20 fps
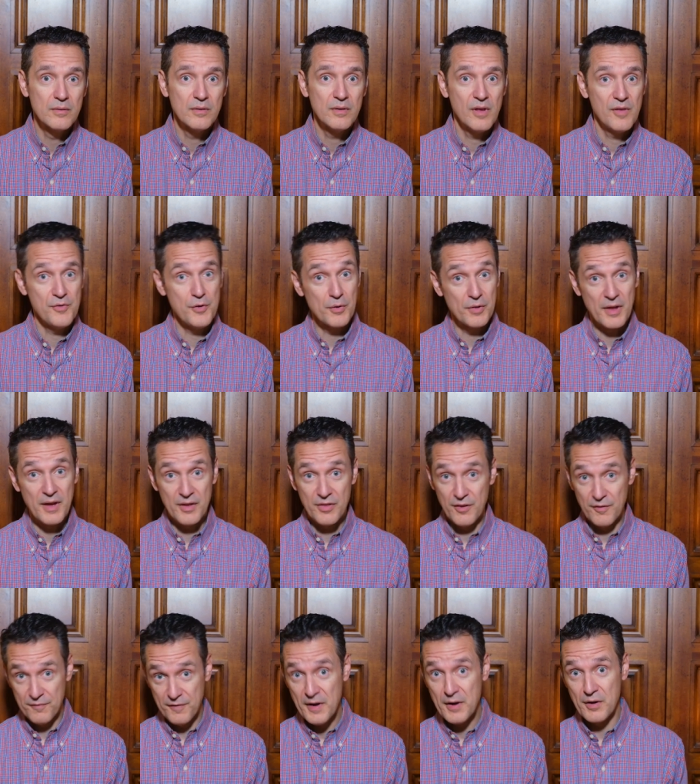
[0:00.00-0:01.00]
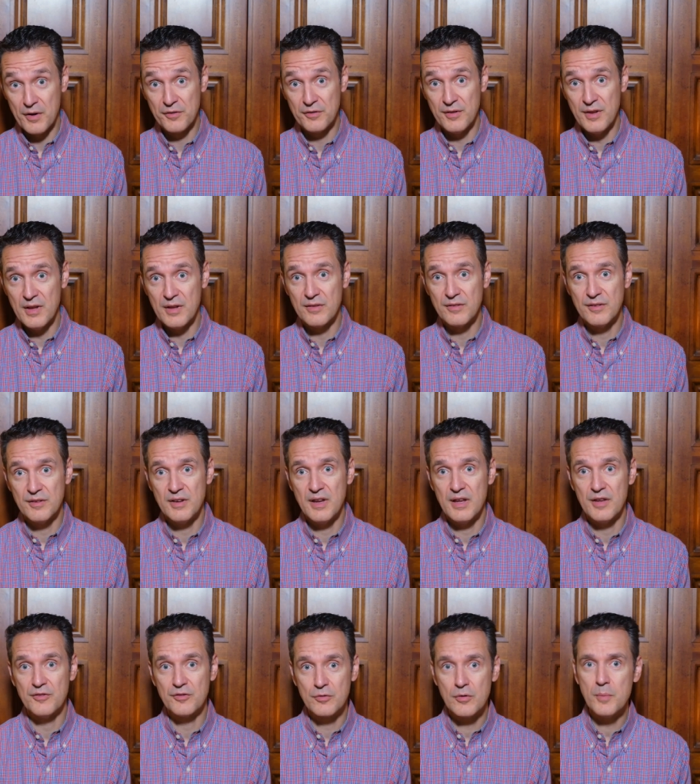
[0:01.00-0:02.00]
if you're like the Pharisee in
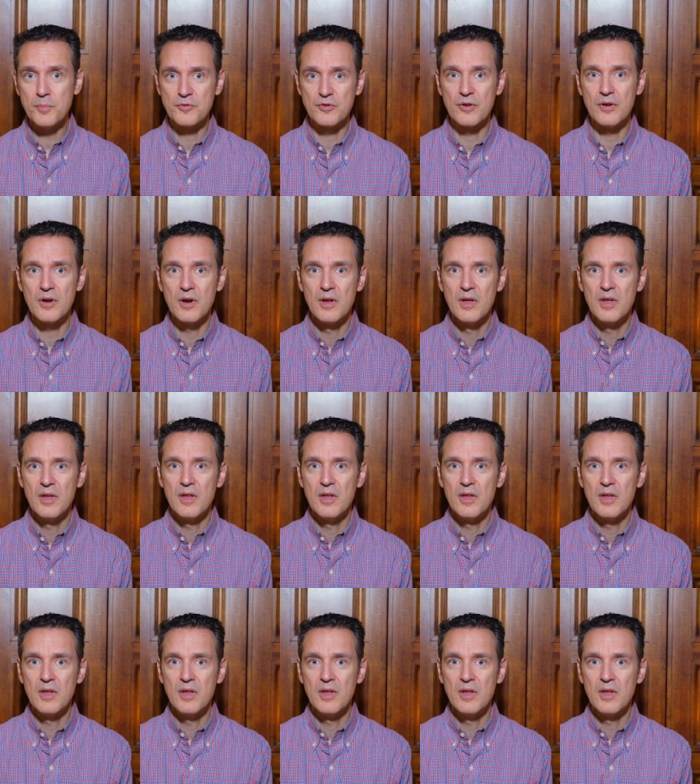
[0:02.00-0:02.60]
today's scripture,